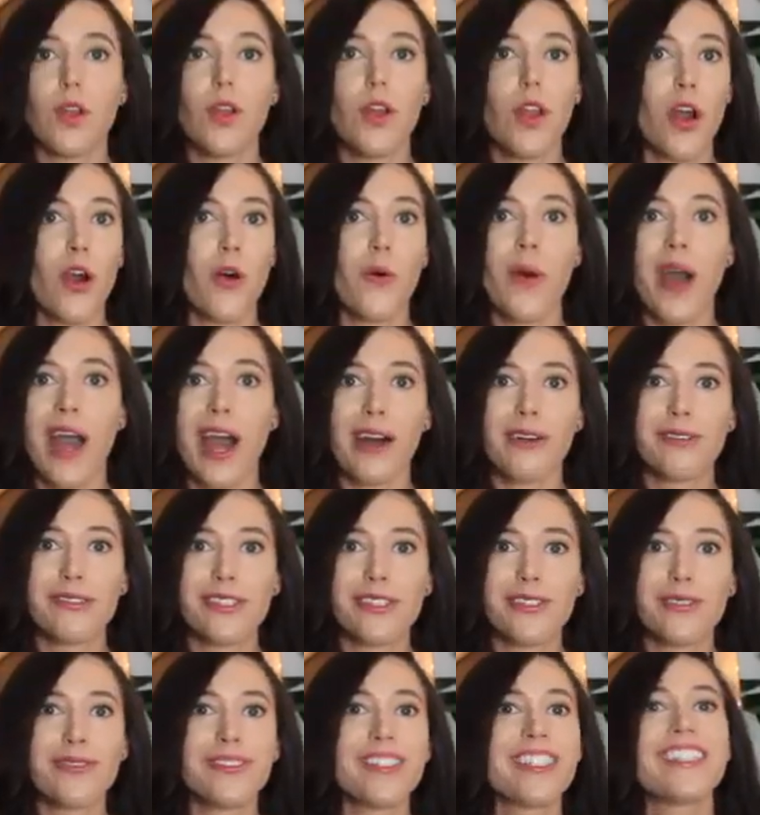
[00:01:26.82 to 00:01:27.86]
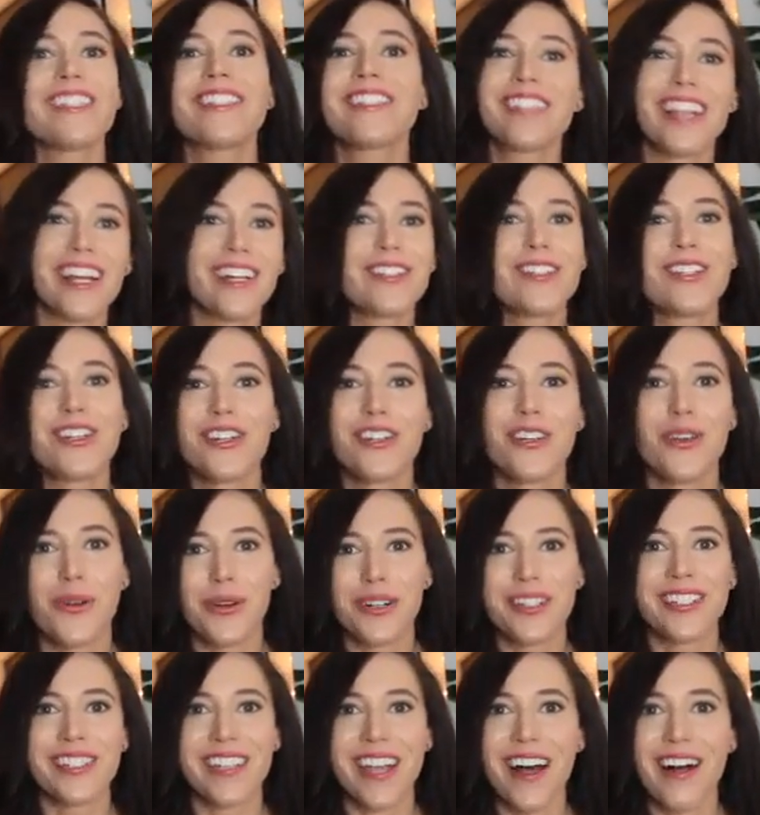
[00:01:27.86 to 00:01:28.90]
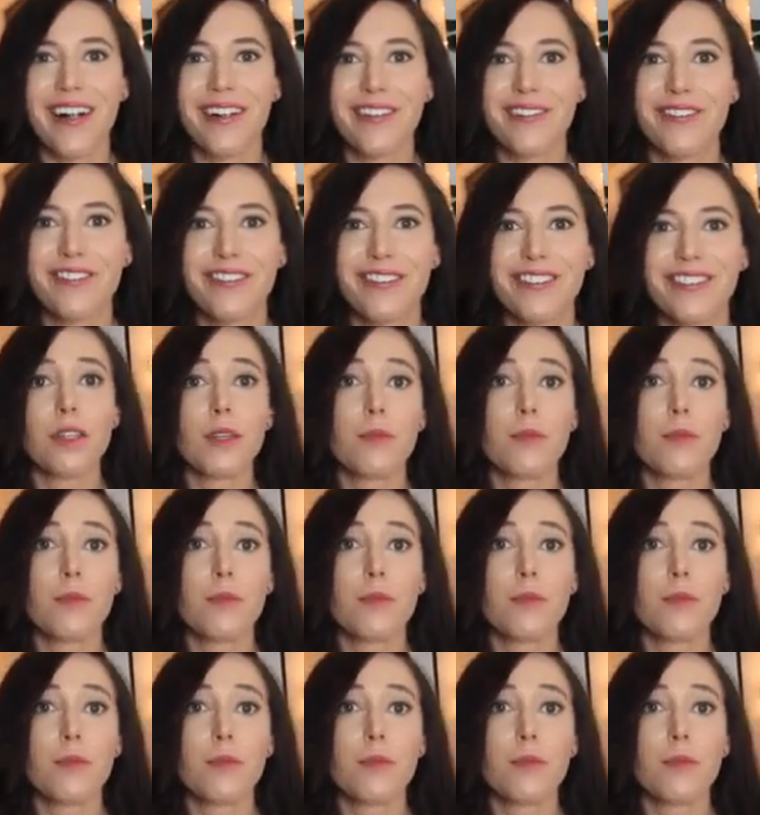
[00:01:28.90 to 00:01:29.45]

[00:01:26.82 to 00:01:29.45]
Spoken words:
Know how to decenter yourself.